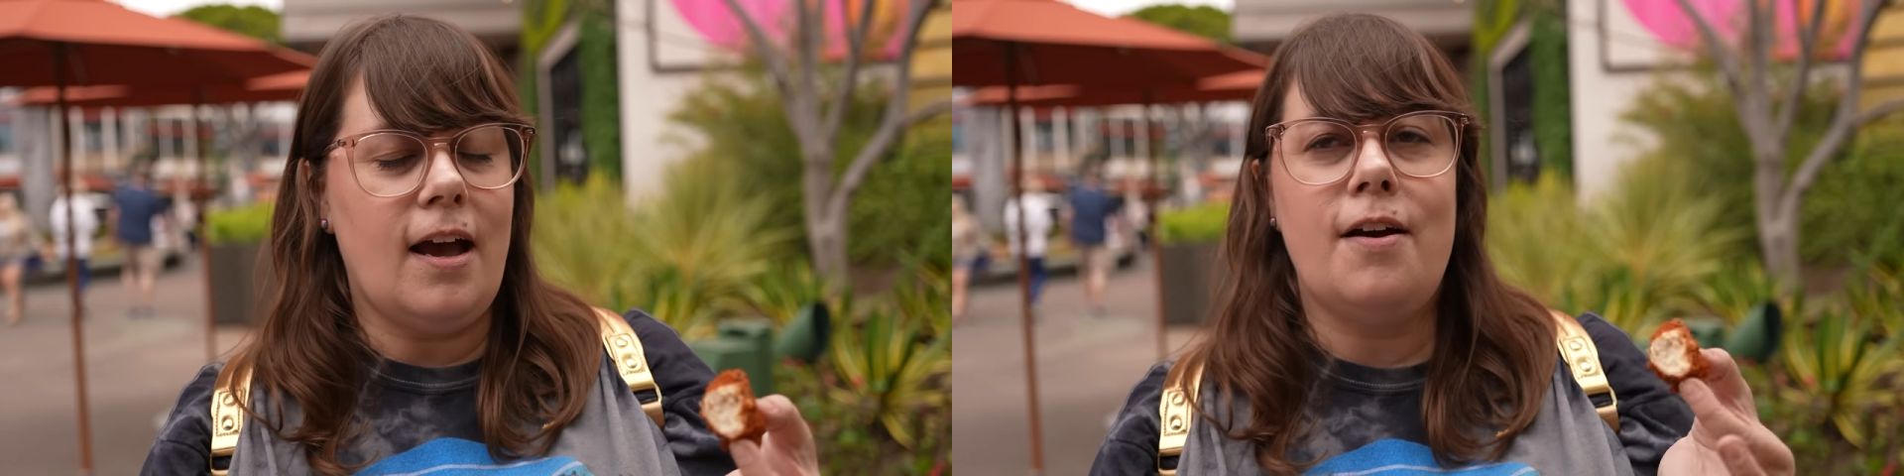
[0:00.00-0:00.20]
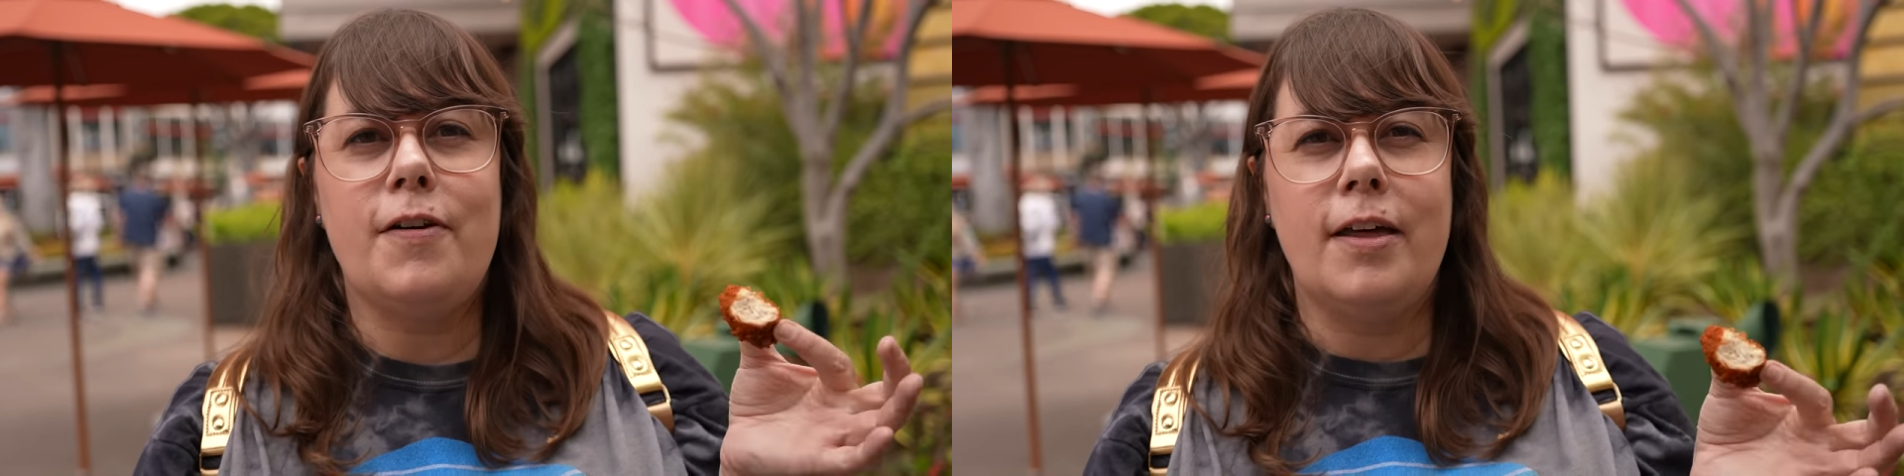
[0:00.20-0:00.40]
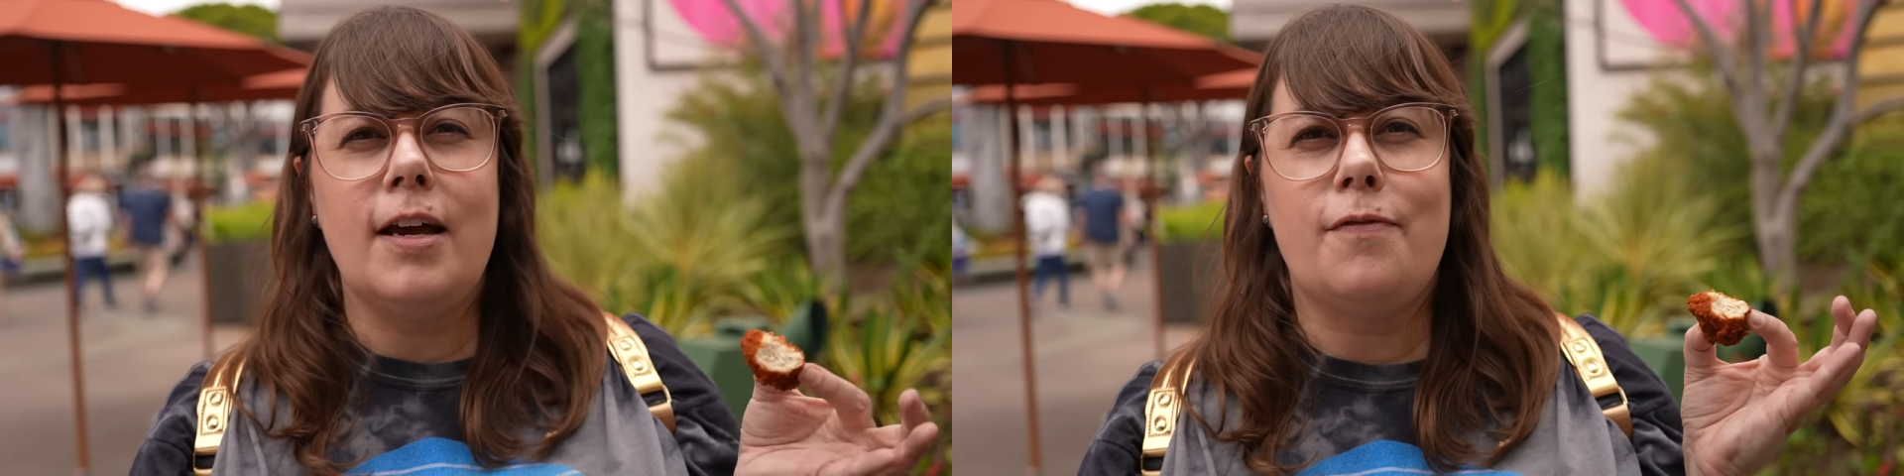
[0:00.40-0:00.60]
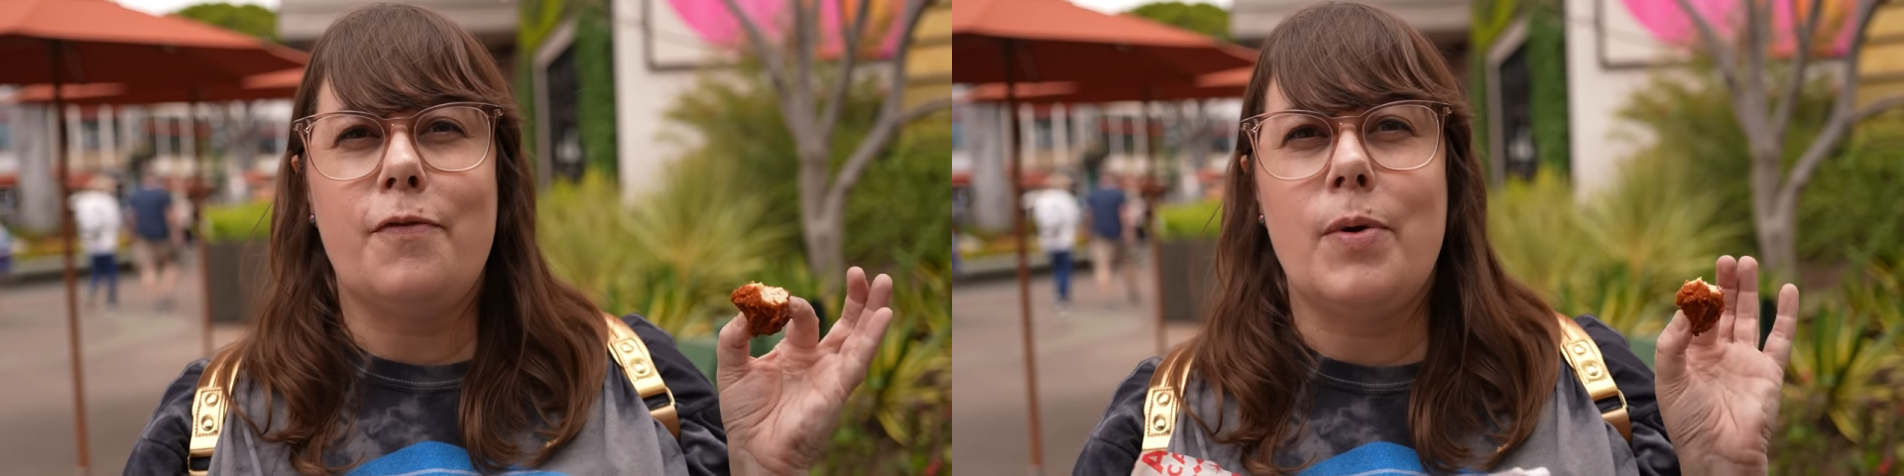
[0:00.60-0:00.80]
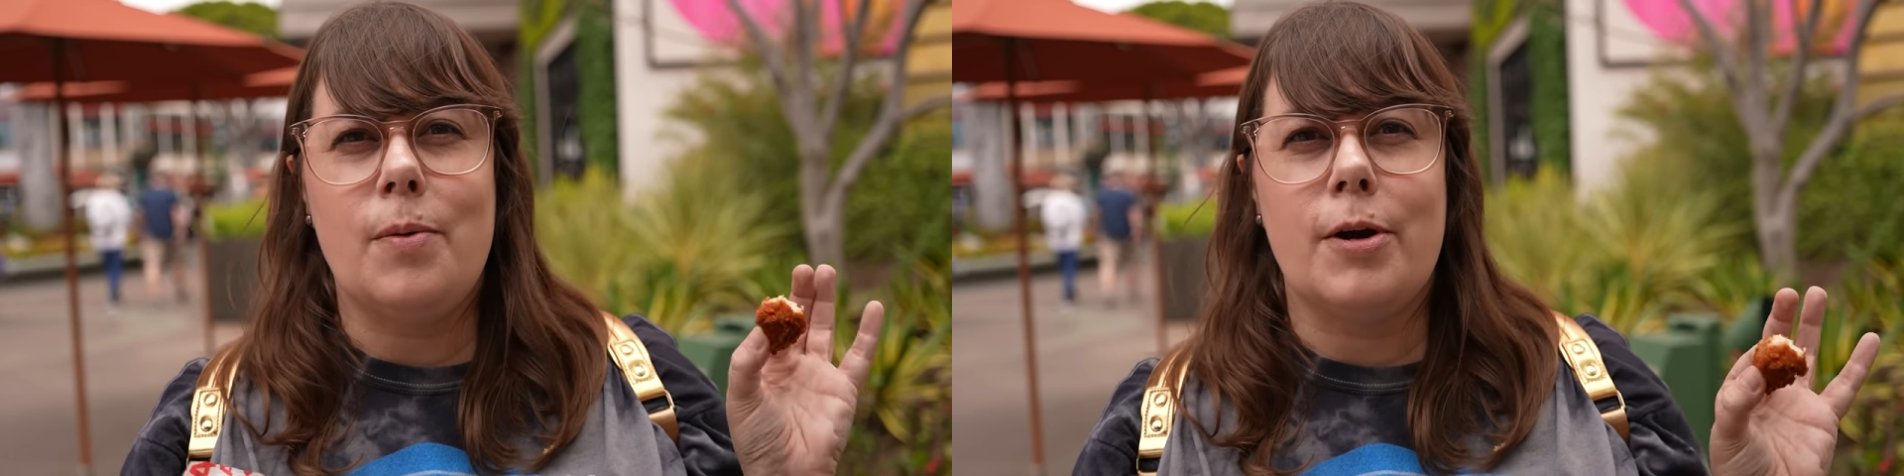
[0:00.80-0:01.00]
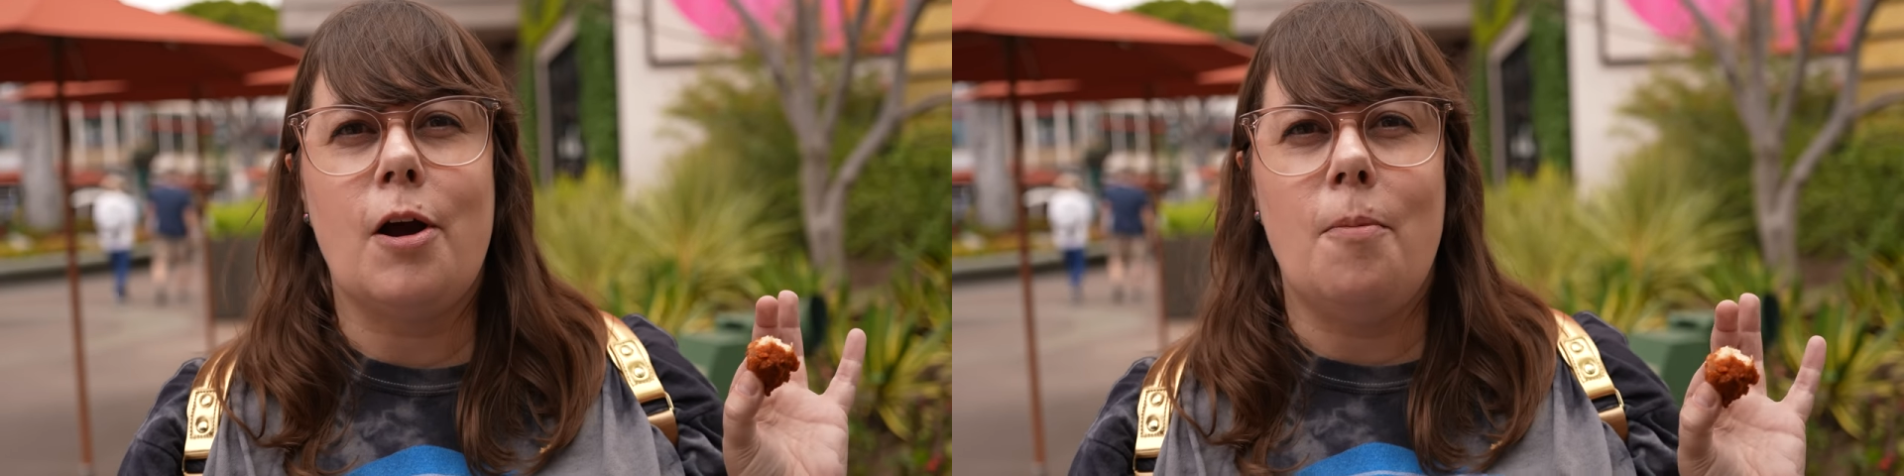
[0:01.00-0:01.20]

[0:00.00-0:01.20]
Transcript: I feel like if we were to go